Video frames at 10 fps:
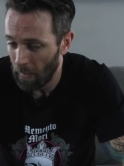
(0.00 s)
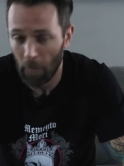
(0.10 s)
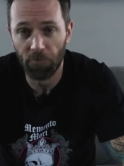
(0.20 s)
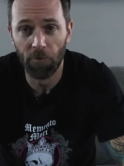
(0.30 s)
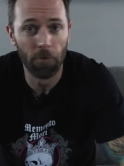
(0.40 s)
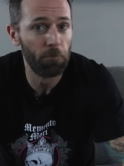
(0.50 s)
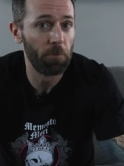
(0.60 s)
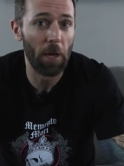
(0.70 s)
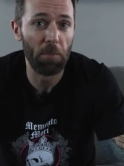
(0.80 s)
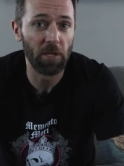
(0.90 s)
helpful,
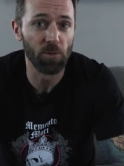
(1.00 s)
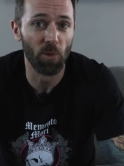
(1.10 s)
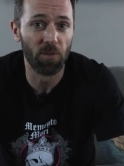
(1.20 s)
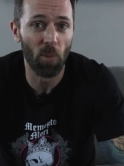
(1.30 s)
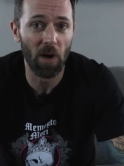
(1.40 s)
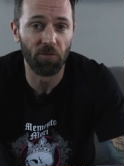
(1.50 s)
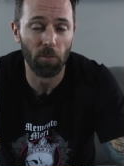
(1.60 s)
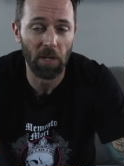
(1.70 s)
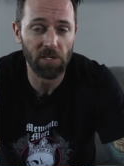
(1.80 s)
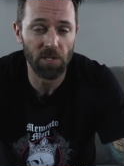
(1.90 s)
that makes it worthwhile for
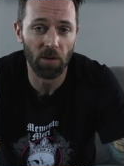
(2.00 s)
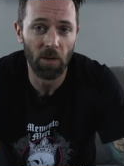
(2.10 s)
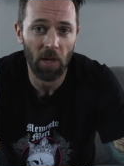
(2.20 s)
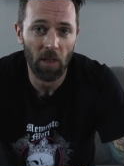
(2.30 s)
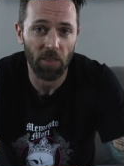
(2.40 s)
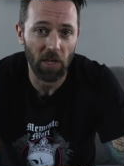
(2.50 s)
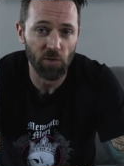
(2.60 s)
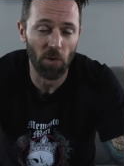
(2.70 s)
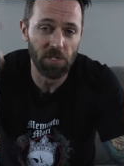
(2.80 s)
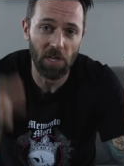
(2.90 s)
me. So thanks
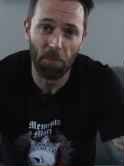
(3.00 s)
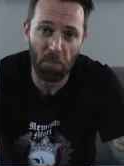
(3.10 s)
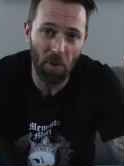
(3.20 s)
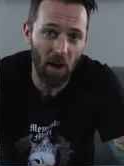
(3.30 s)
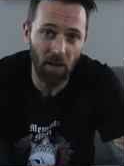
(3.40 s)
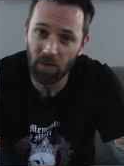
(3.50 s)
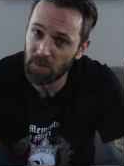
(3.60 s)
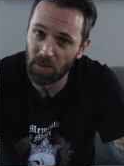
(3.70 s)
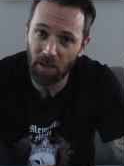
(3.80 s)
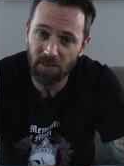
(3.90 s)
for always stopping by. And
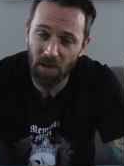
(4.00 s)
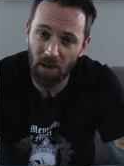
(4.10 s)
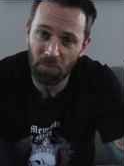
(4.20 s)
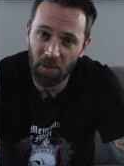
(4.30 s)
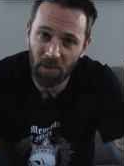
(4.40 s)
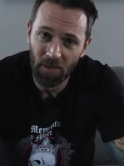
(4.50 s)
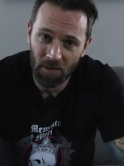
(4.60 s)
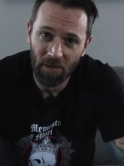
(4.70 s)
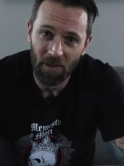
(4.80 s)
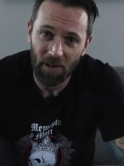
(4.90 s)
until next time,
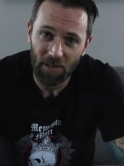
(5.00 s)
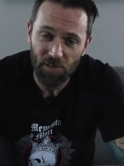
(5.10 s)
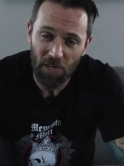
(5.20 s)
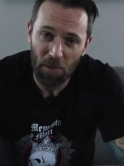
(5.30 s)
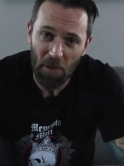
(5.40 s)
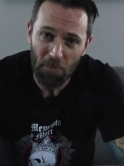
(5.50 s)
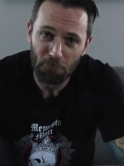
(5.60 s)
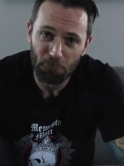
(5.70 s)
I'll see you in a bit.